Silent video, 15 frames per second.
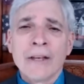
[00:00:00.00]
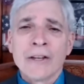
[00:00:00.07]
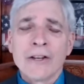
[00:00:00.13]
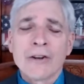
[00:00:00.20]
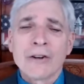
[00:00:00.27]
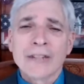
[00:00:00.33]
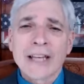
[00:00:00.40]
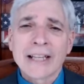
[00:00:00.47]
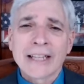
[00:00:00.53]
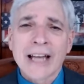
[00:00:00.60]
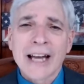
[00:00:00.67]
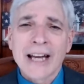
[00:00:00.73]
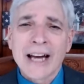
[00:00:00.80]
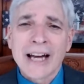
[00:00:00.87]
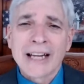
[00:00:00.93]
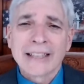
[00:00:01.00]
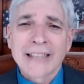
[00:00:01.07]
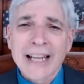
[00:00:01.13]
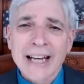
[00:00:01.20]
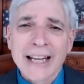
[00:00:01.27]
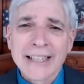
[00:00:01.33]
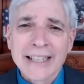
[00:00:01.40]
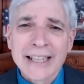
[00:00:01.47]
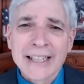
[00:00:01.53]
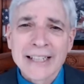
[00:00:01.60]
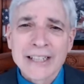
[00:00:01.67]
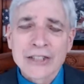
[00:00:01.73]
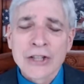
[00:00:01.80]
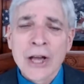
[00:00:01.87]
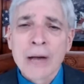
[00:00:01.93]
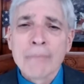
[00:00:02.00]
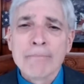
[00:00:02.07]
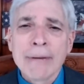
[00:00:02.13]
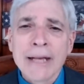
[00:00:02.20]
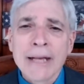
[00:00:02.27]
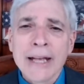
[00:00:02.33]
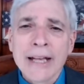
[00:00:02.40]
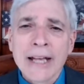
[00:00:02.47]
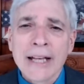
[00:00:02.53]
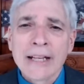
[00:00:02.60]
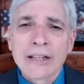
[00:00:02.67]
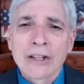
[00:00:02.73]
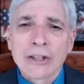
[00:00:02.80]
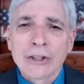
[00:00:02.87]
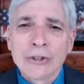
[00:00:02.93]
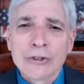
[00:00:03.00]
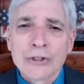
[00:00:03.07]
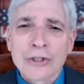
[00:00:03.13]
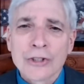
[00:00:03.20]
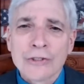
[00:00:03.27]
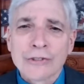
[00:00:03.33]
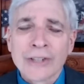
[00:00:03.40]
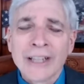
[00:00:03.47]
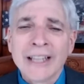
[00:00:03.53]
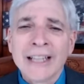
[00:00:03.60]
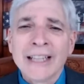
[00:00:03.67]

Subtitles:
You know what that idea is? Be inclusive.